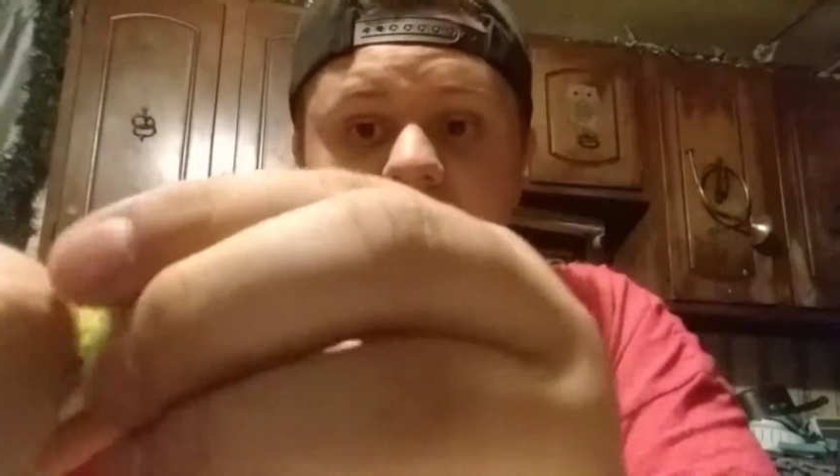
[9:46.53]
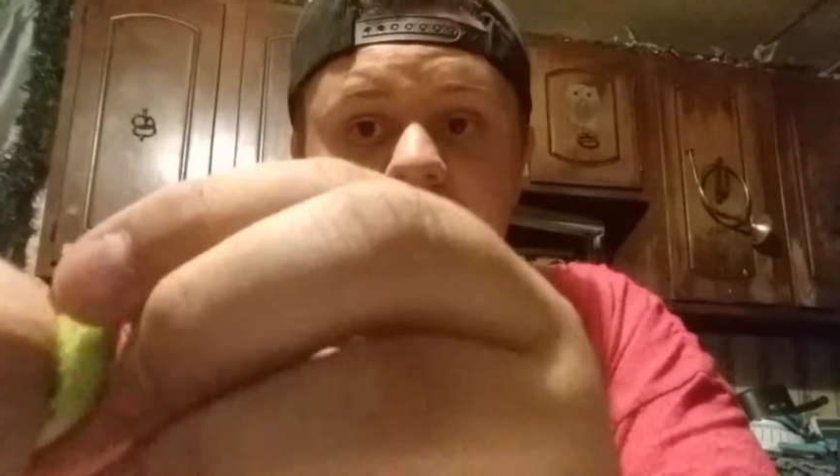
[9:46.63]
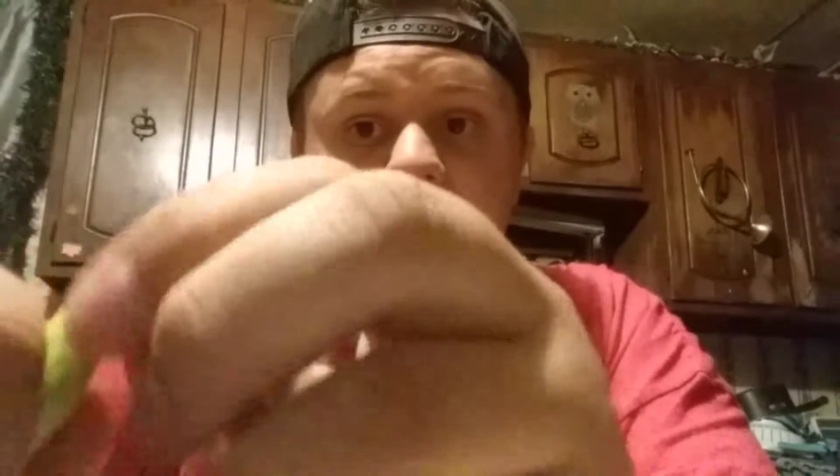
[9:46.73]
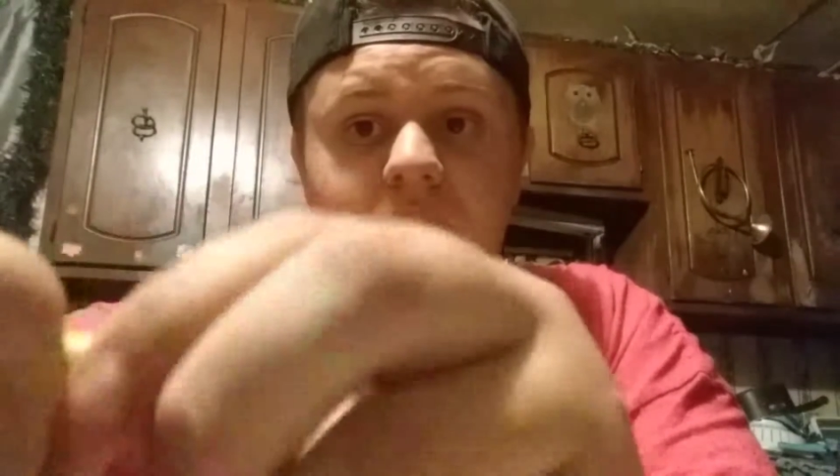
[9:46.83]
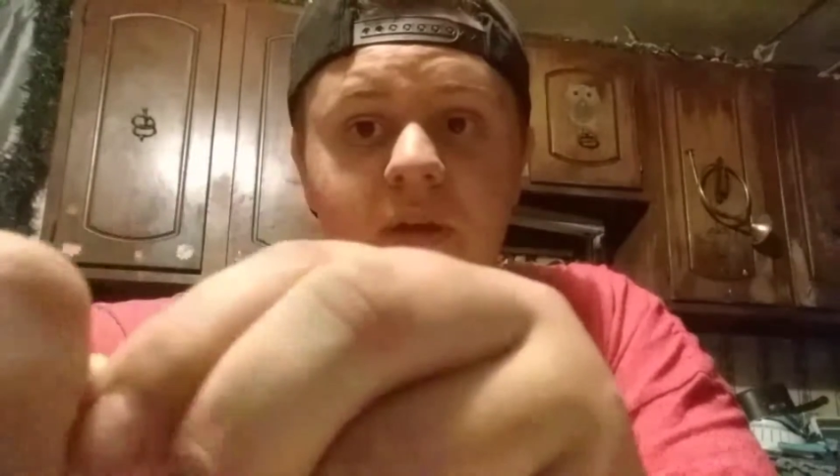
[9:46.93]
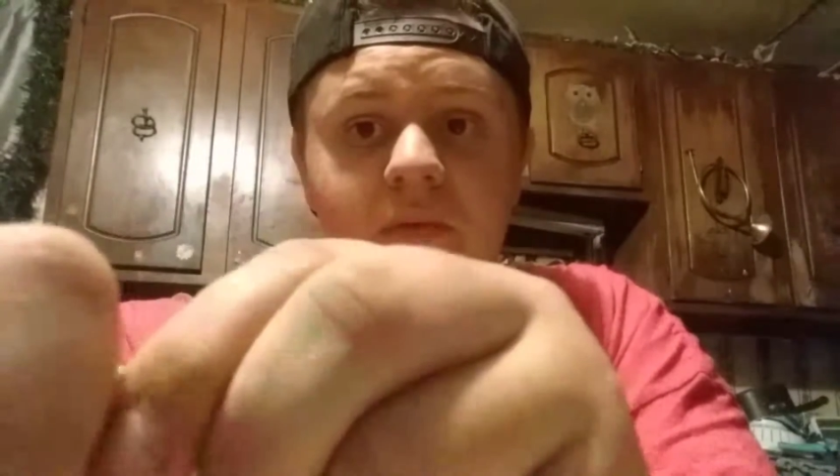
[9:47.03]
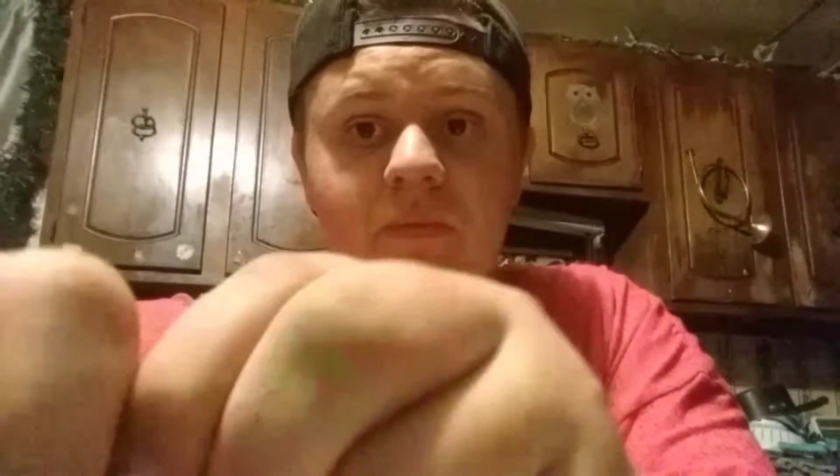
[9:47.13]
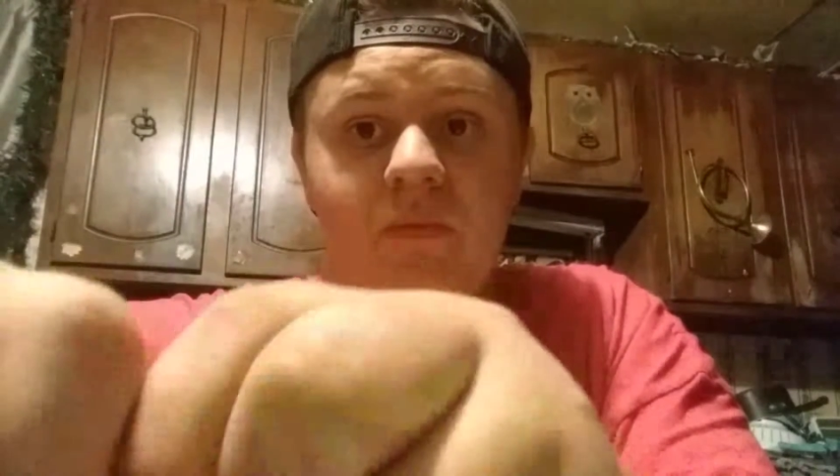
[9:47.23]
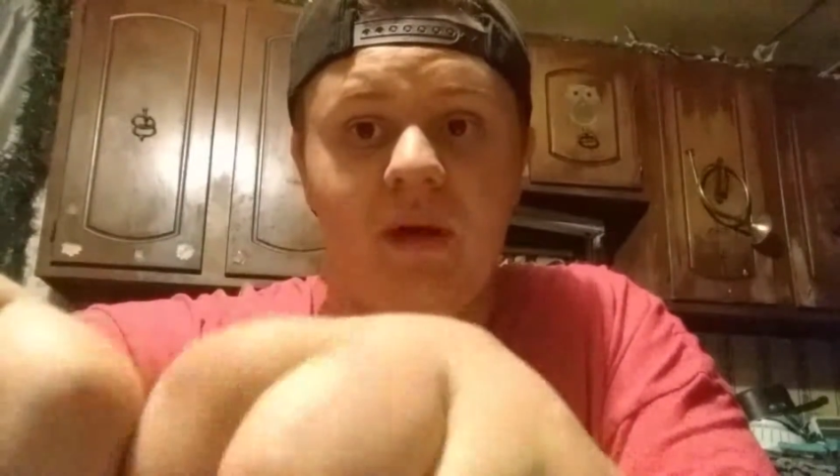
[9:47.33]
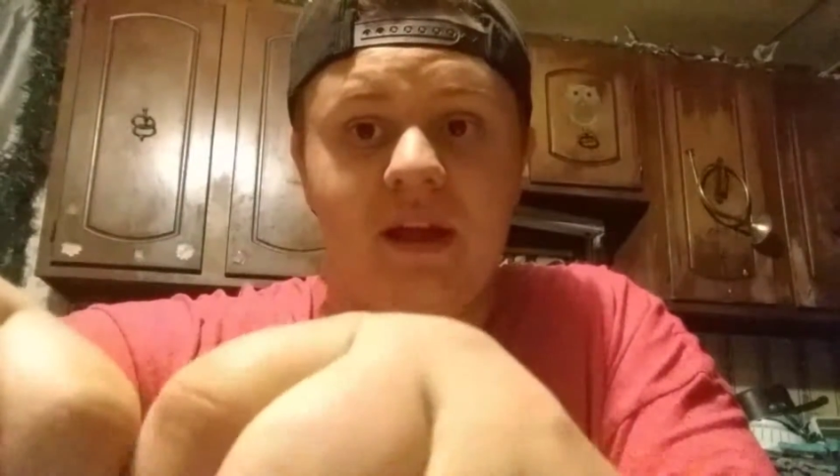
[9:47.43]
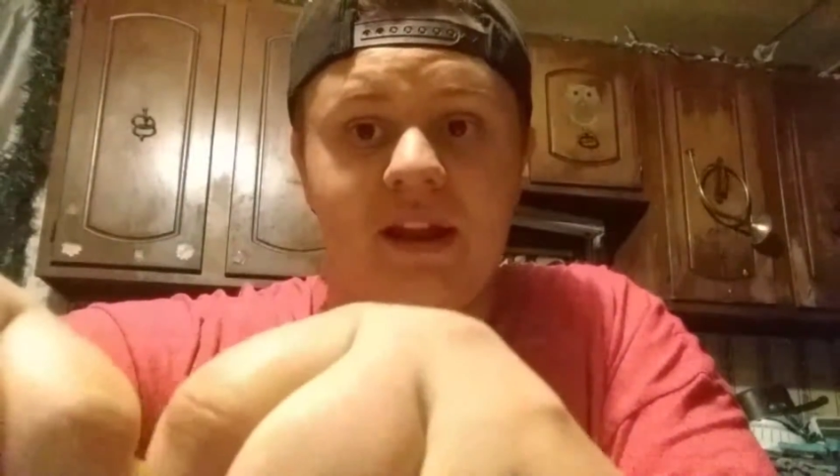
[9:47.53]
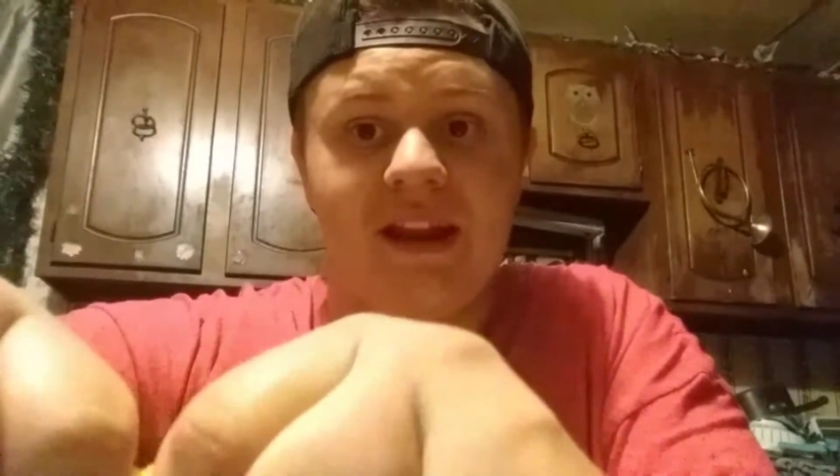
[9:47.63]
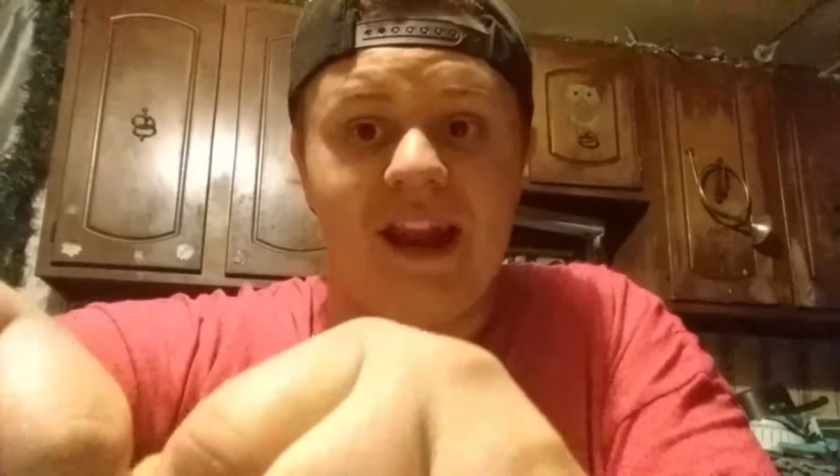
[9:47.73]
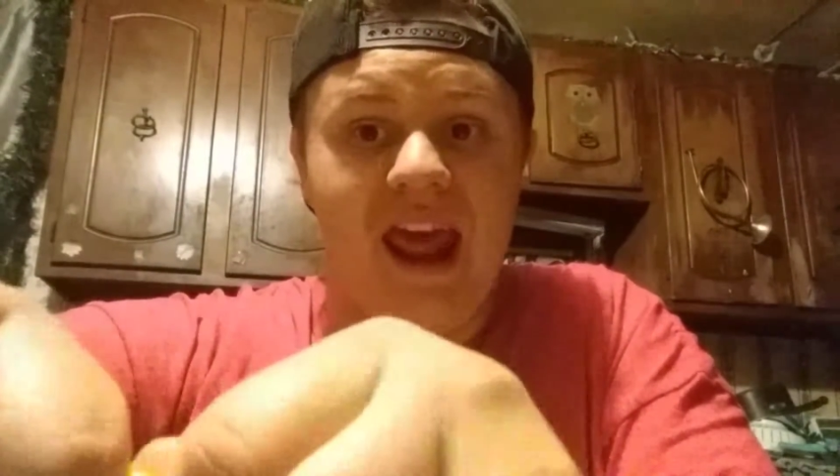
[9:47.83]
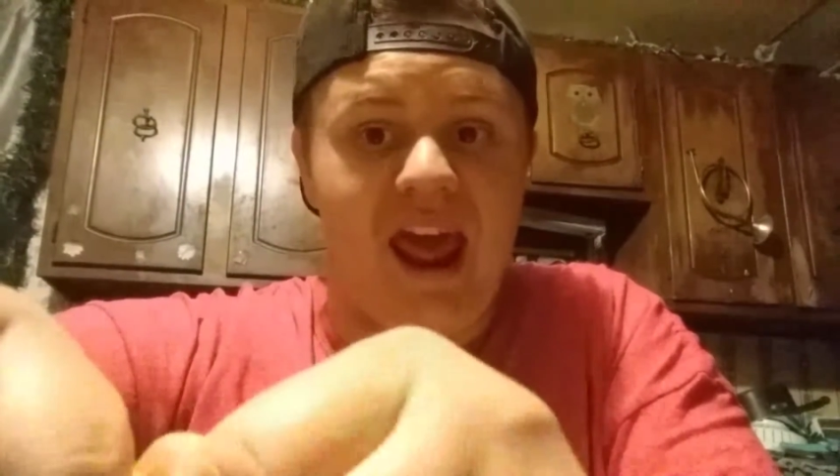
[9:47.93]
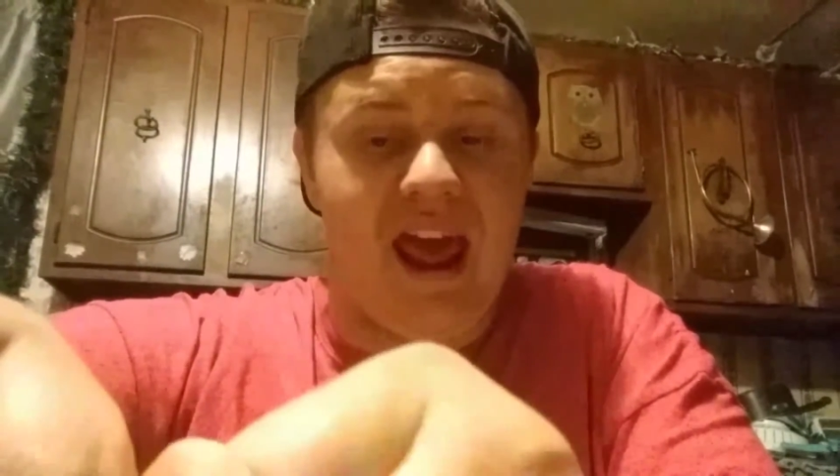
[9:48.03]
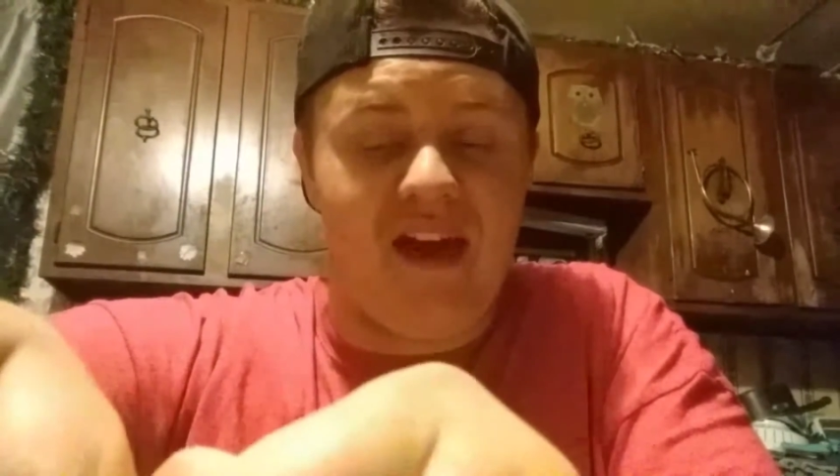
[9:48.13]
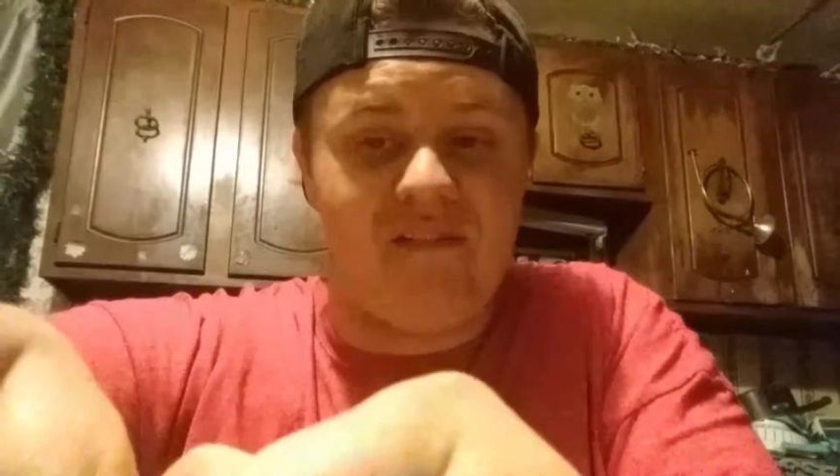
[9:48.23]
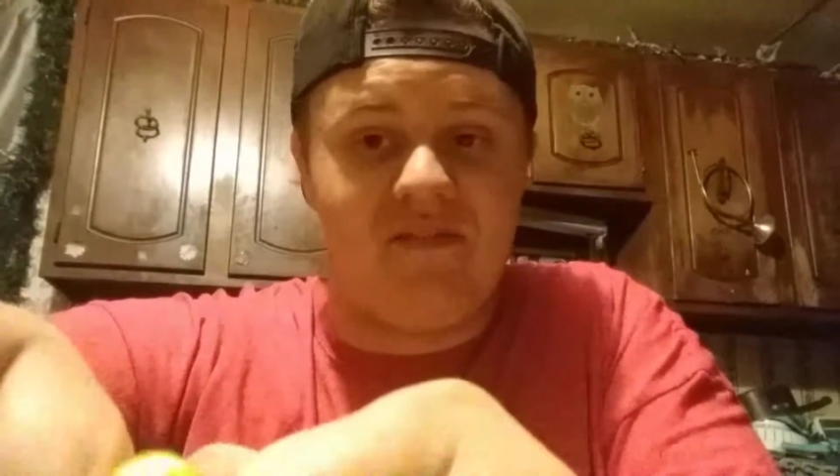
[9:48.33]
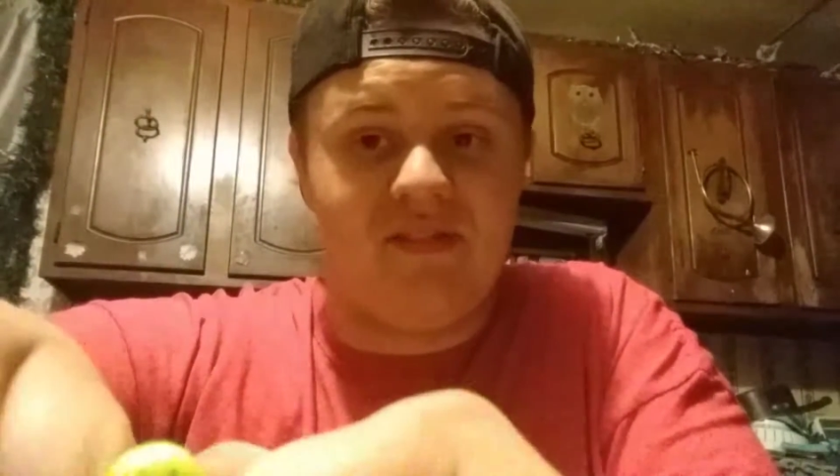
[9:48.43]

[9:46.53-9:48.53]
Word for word: gonna break it right in half